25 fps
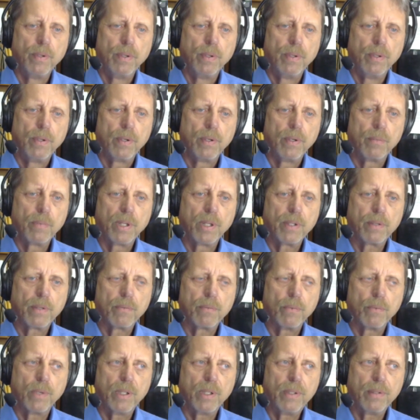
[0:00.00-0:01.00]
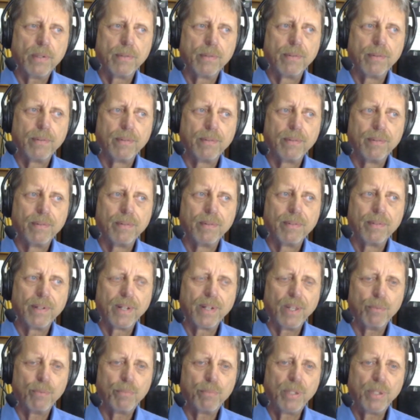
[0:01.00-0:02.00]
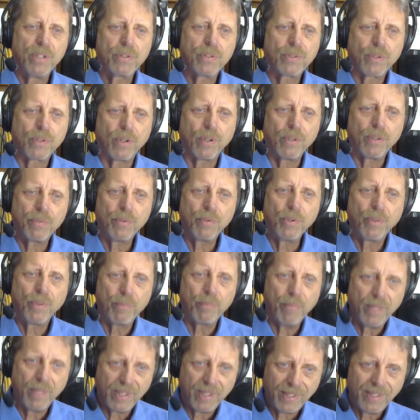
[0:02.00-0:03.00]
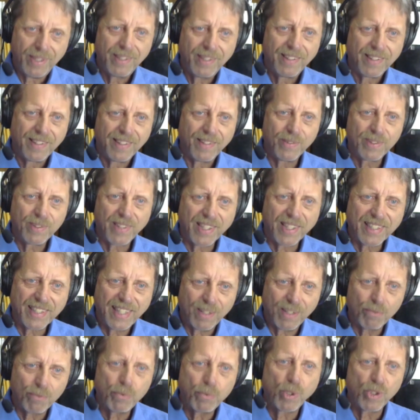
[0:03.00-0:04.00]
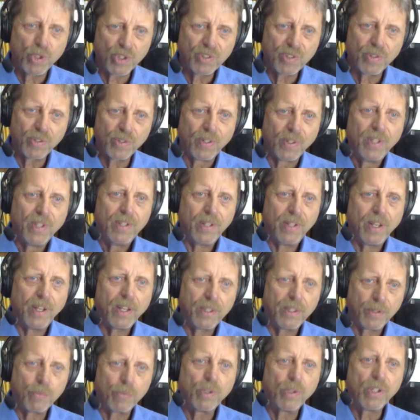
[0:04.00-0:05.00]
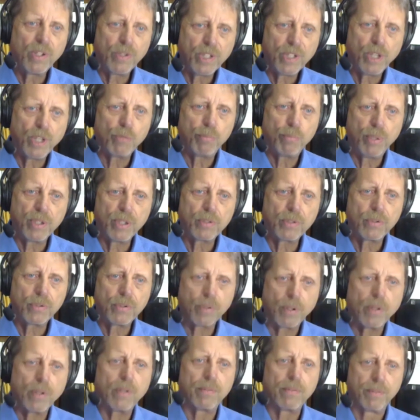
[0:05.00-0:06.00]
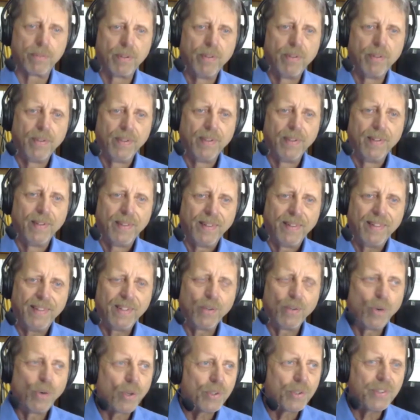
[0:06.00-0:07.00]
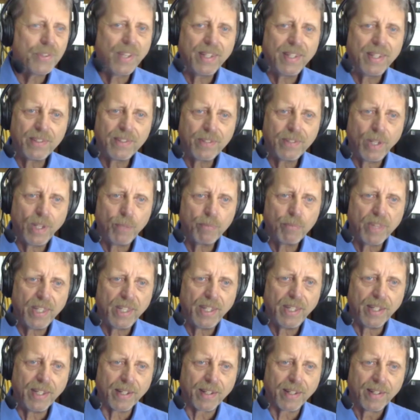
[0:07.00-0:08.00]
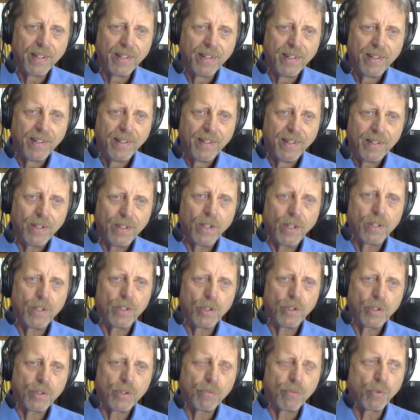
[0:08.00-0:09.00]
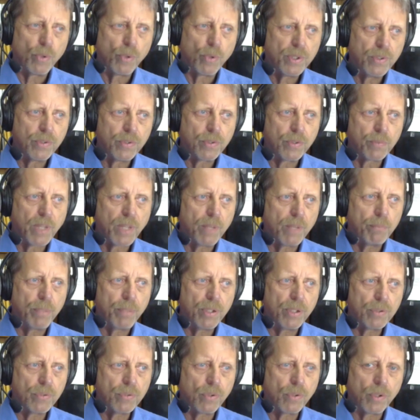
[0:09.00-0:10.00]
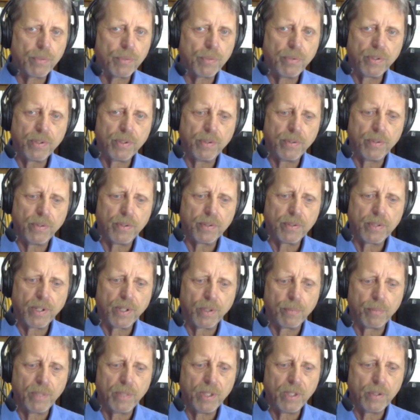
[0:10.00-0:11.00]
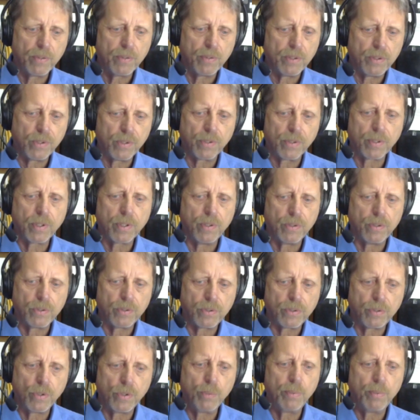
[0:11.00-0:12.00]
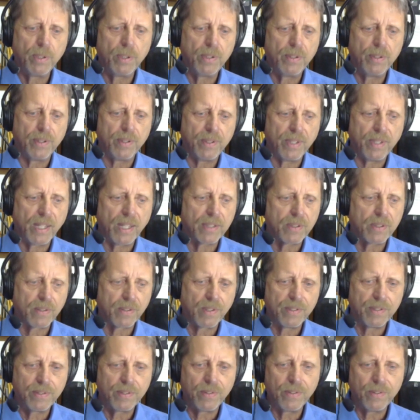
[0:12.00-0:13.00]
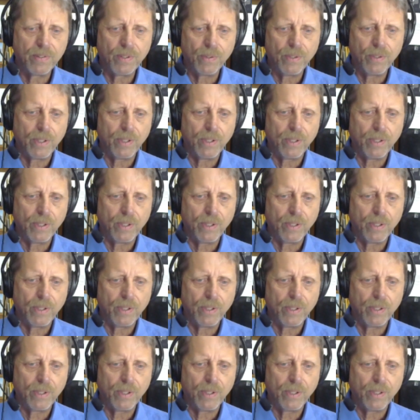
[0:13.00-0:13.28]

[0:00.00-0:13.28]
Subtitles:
I'm like, what? They're getting pissed off with me? It was like getting personal. Yeah, they're really getting pissed off. And they're all saying the same thing. Yeah, the voices are getting pissed off with you. They're telling me you're a jerk and you're stupid and not to listen to you and